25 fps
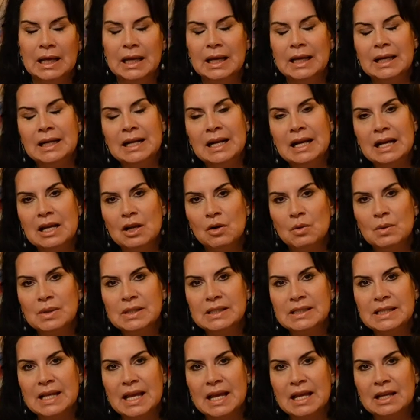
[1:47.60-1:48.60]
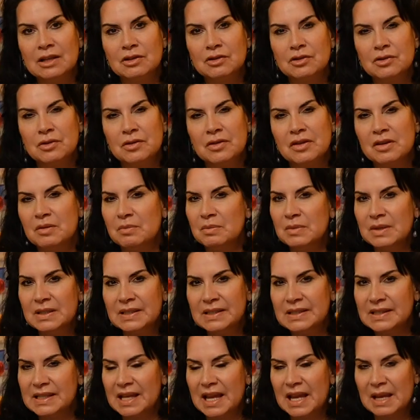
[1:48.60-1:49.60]
And I always answer them the
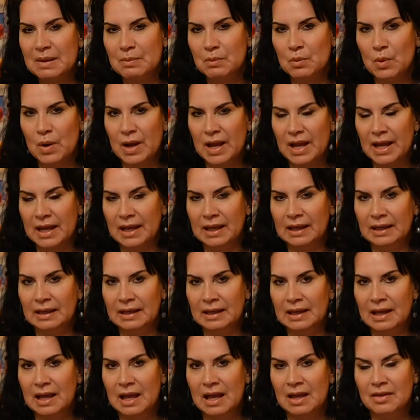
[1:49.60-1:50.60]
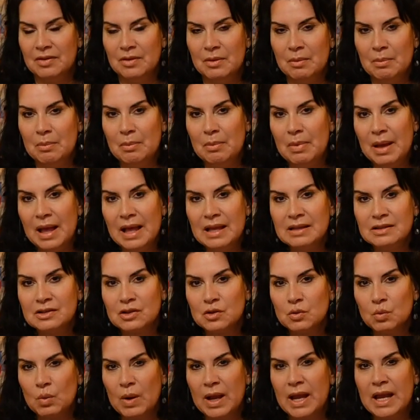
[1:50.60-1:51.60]
same way. The
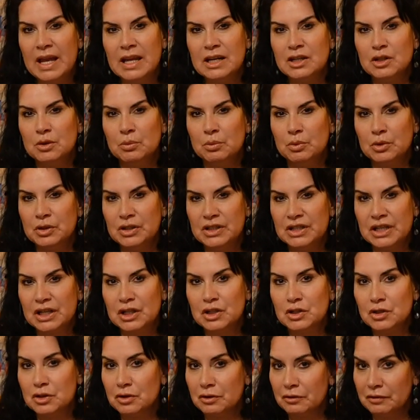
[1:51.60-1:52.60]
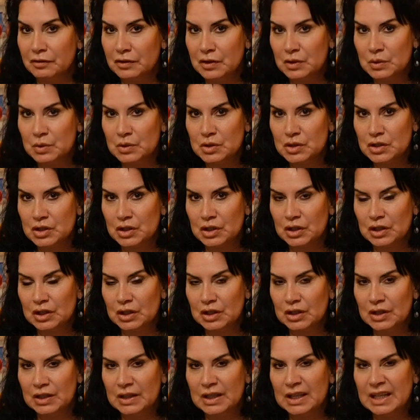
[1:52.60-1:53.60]
best way to predict your
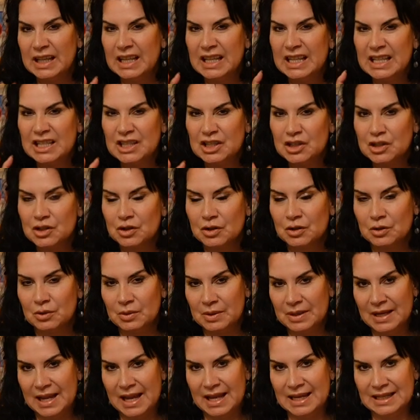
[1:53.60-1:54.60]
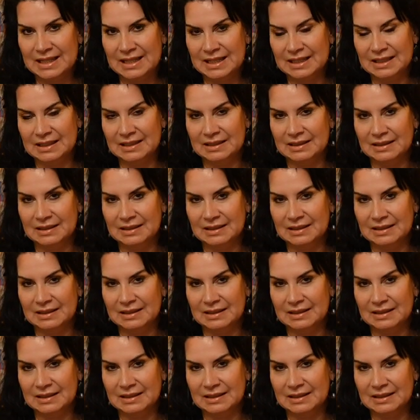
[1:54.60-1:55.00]
future is to create it,